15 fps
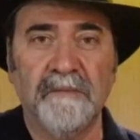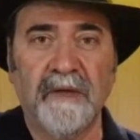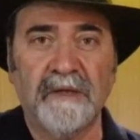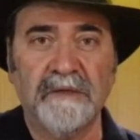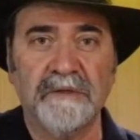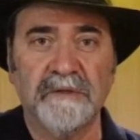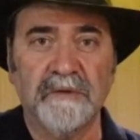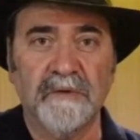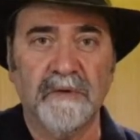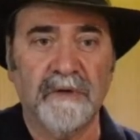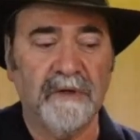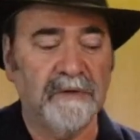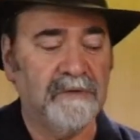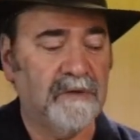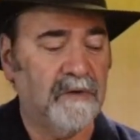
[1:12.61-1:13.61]
Make sure
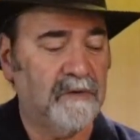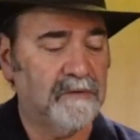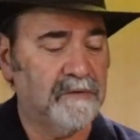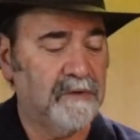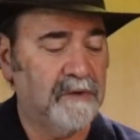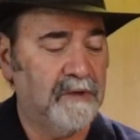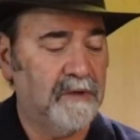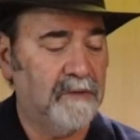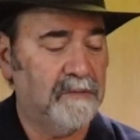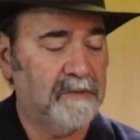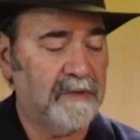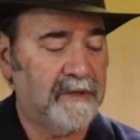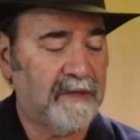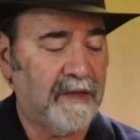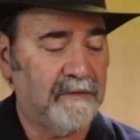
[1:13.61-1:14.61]
you don't
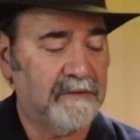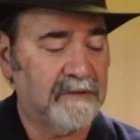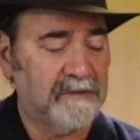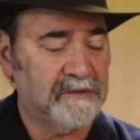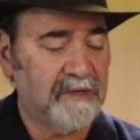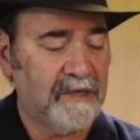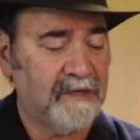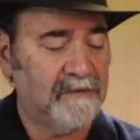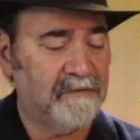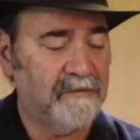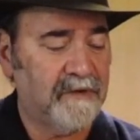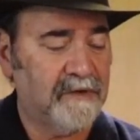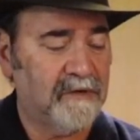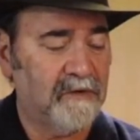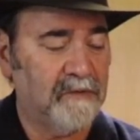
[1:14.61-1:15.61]
play that with the second
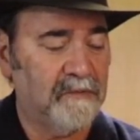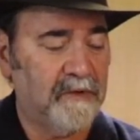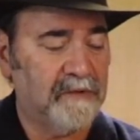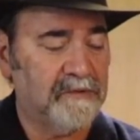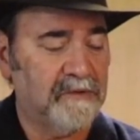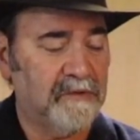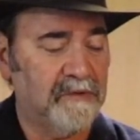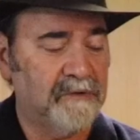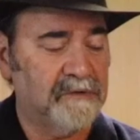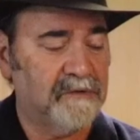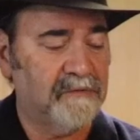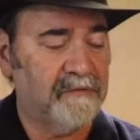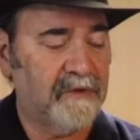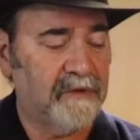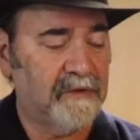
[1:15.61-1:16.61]
finger, but you use the
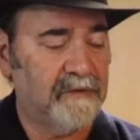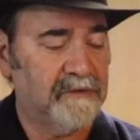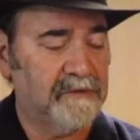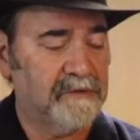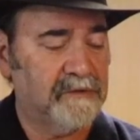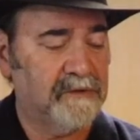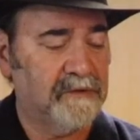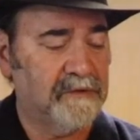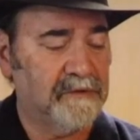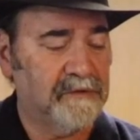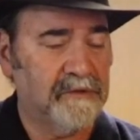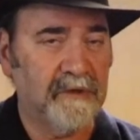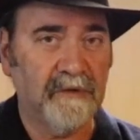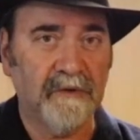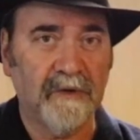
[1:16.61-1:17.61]
fingers
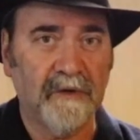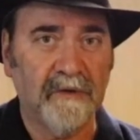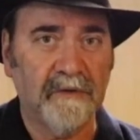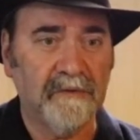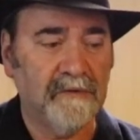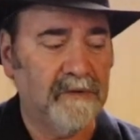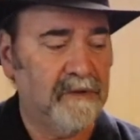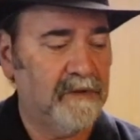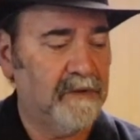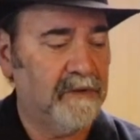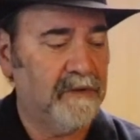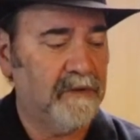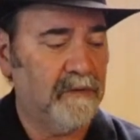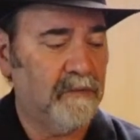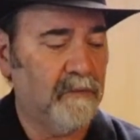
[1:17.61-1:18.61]
0,
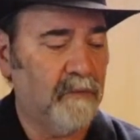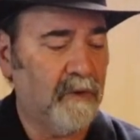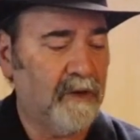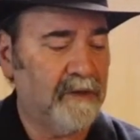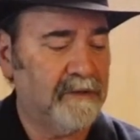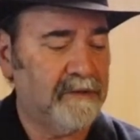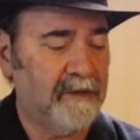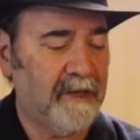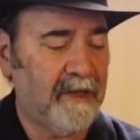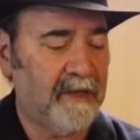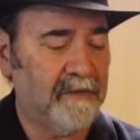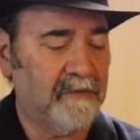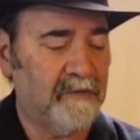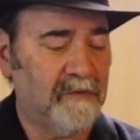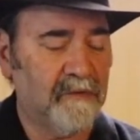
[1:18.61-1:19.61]
1,
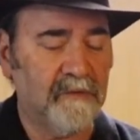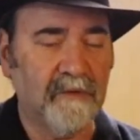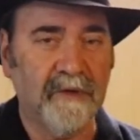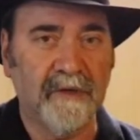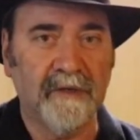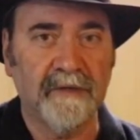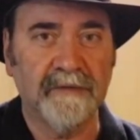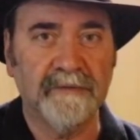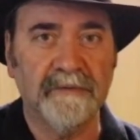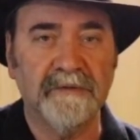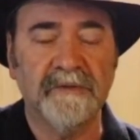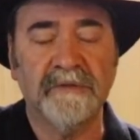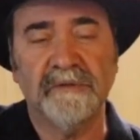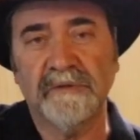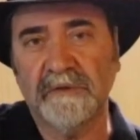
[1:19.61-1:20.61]
and 3
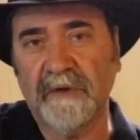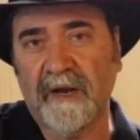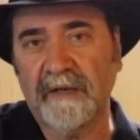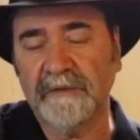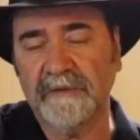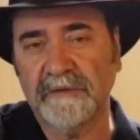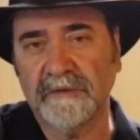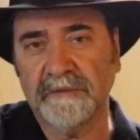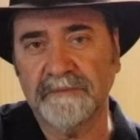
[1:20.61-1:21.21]
to stretch.